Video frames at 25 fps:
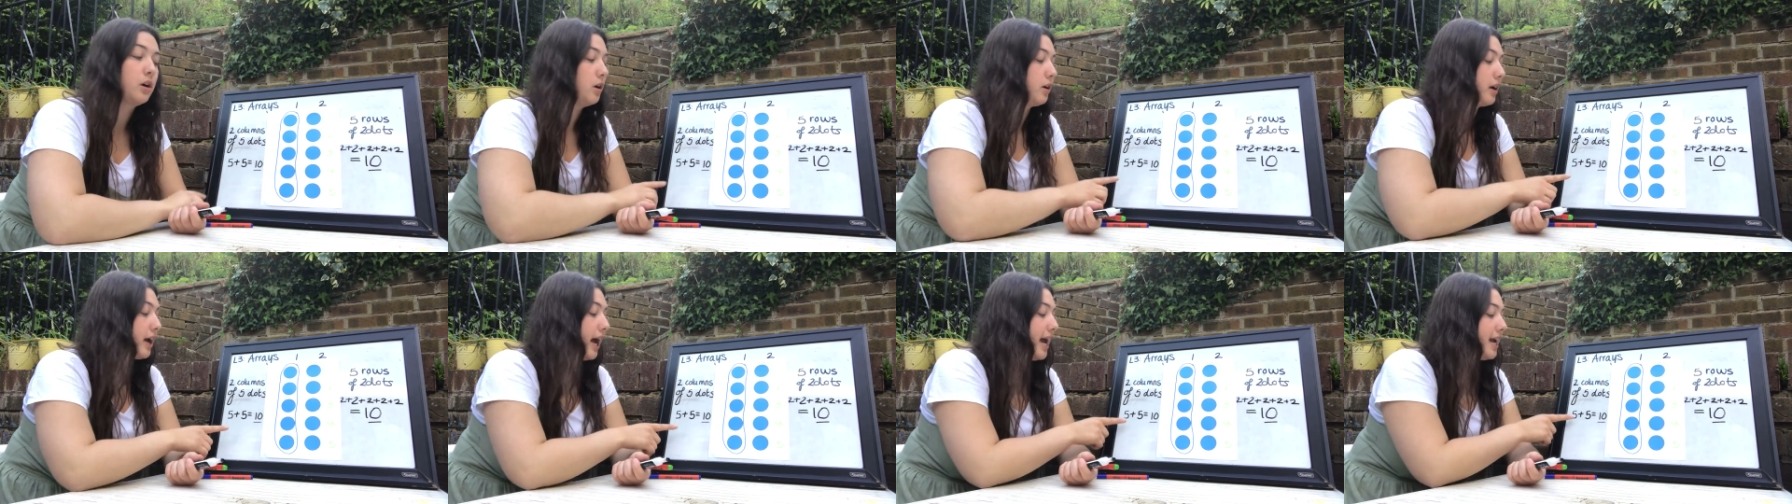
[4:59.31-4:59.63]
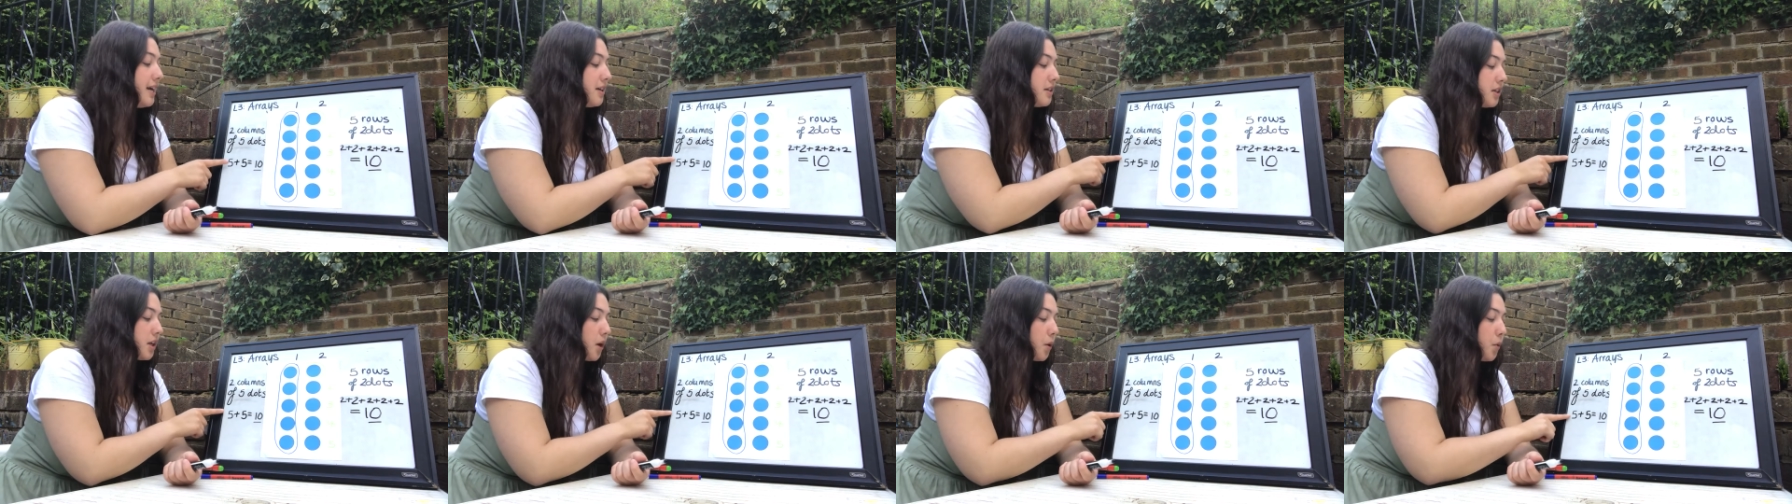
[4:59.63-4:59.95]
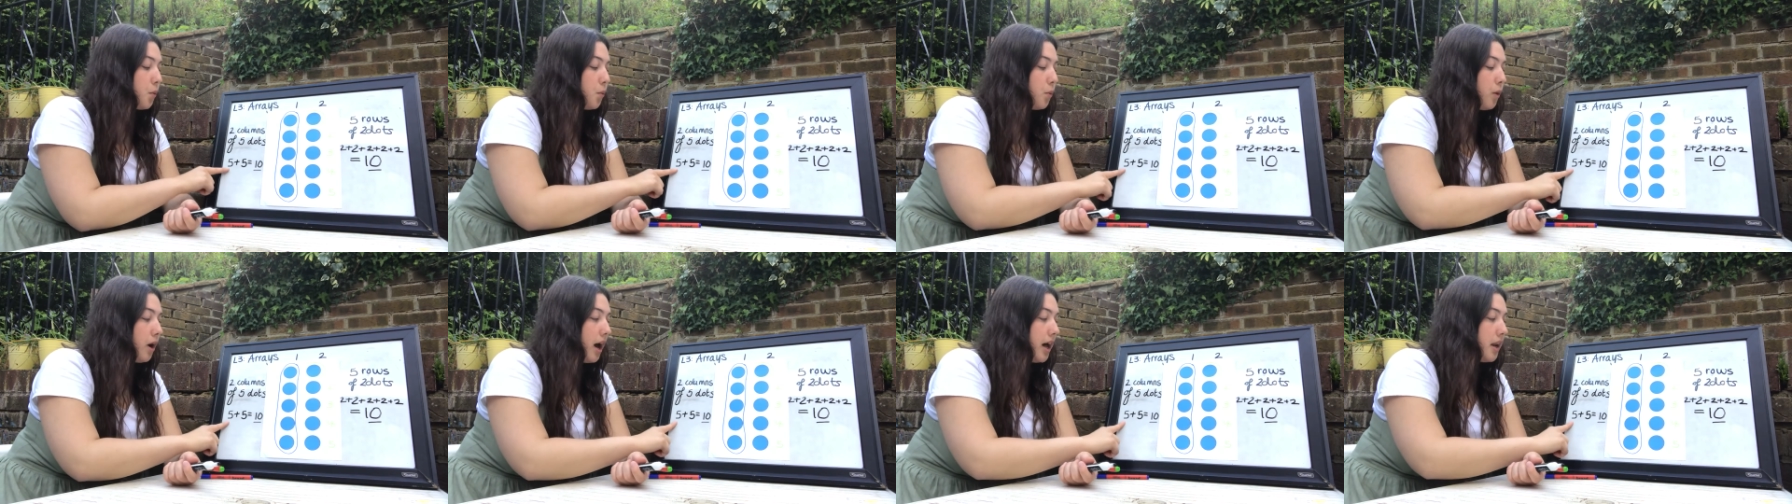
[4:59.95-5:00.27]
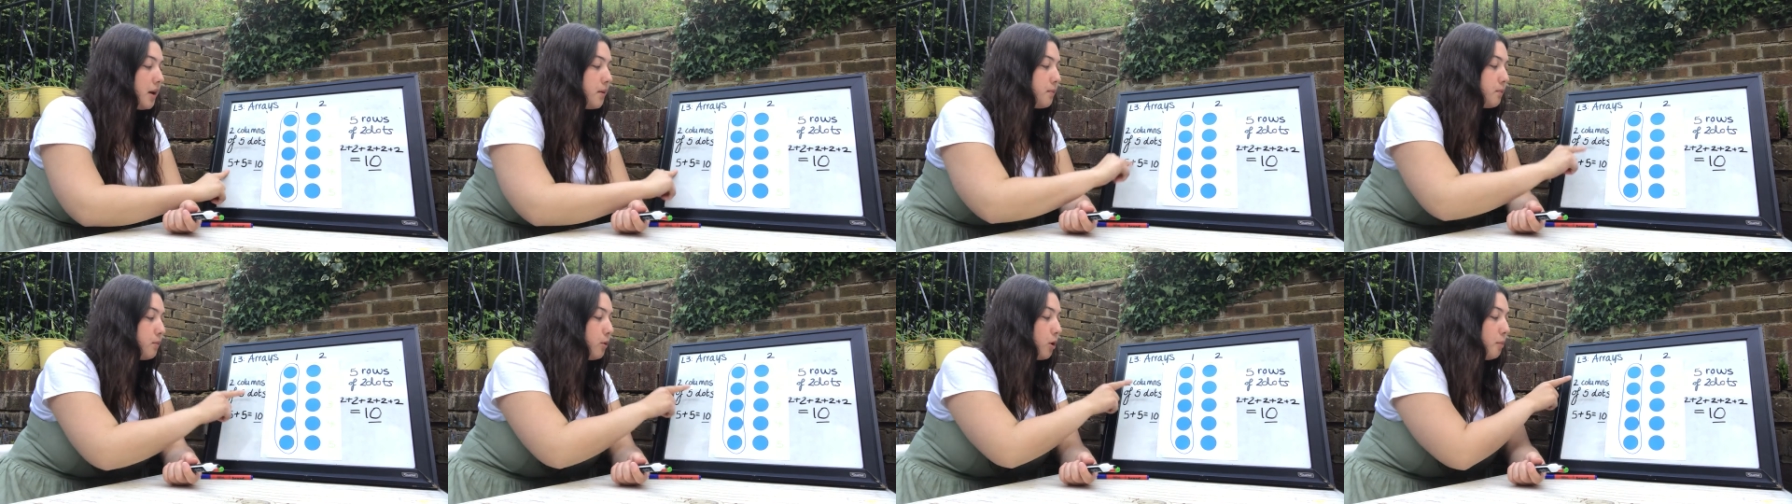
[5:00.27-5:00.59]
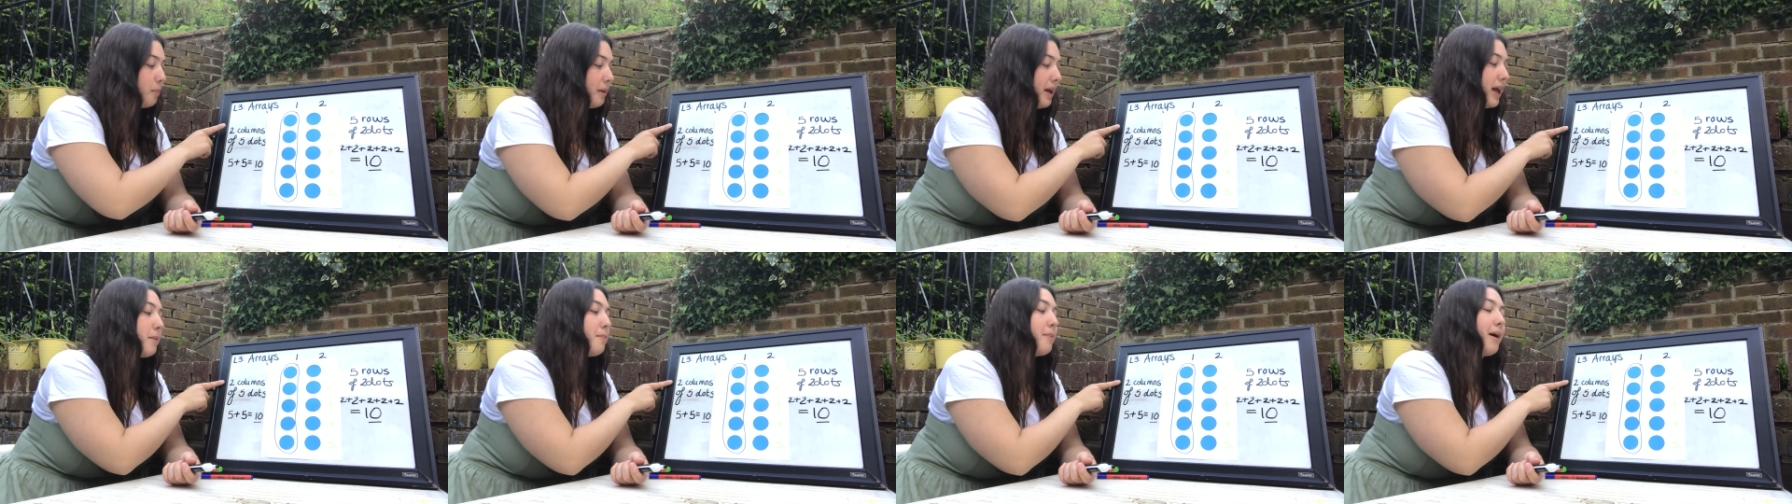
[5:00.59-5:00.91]
Okay, so one will
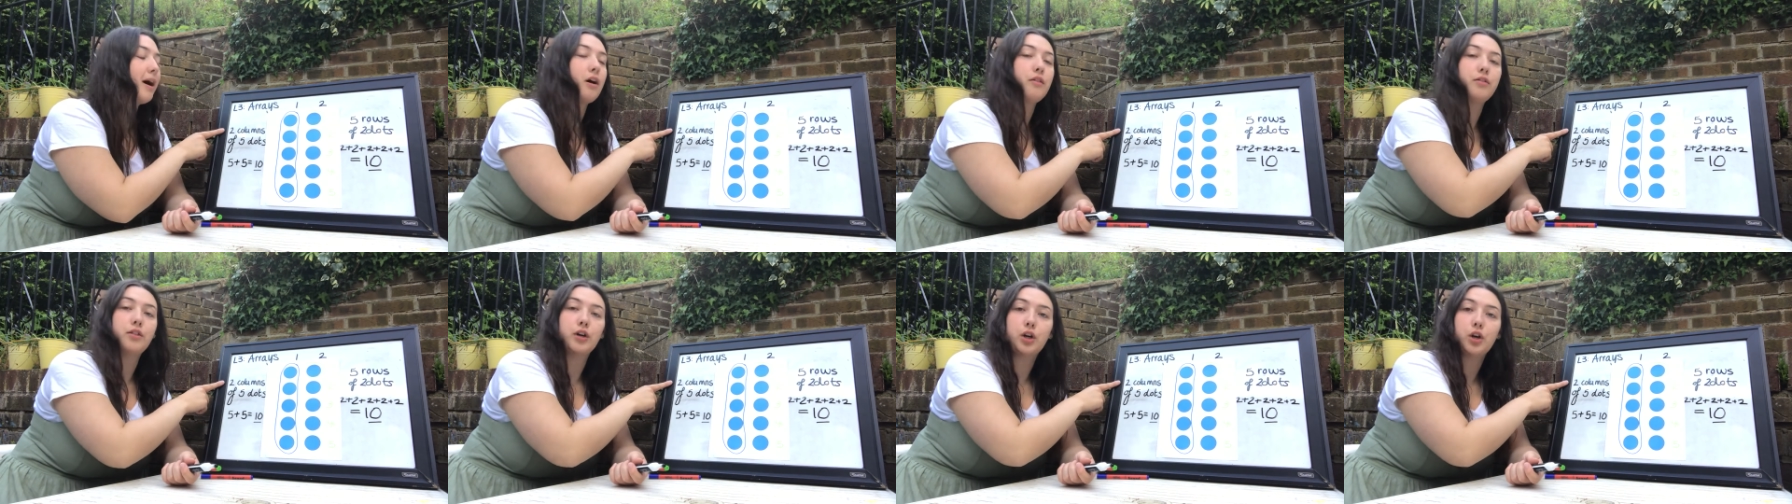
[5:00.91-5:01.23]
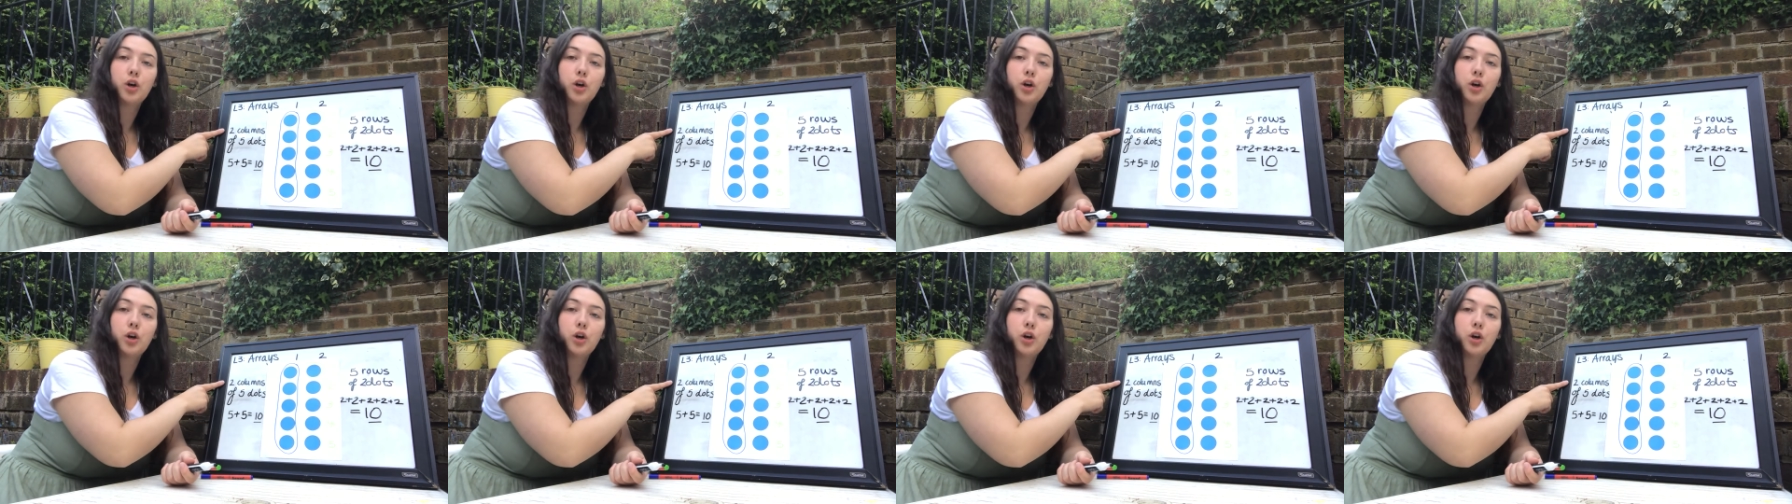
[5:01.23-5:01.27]
be about the